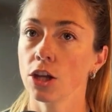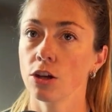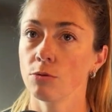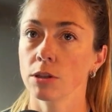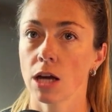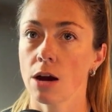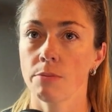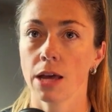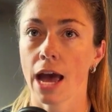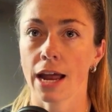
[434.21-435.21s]
you will not
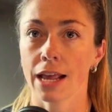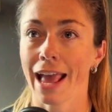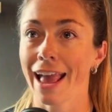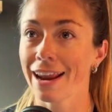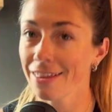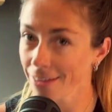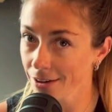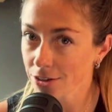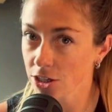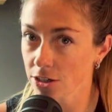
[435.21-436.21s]
be adding anything
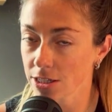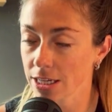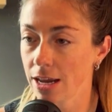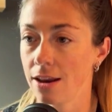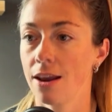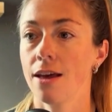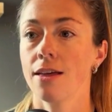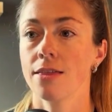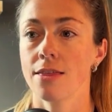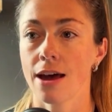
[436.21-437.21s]
onto your skin
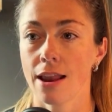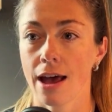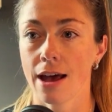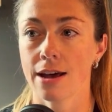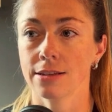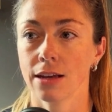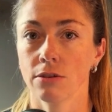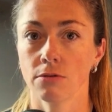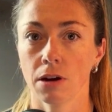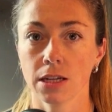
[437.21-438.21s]
that has a
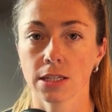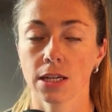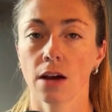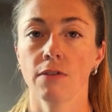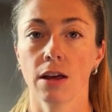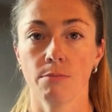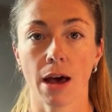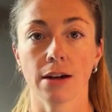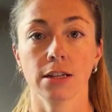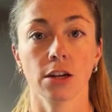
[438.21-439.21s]
risk of
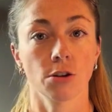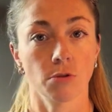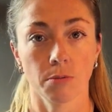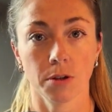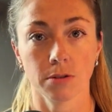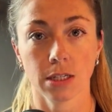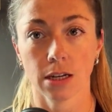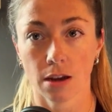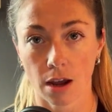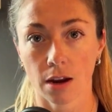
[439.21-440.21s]
impacting your hormones in
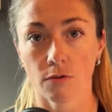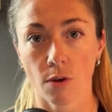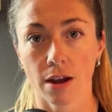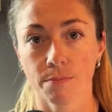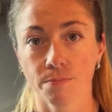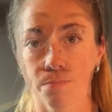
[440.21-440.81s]
a negative way.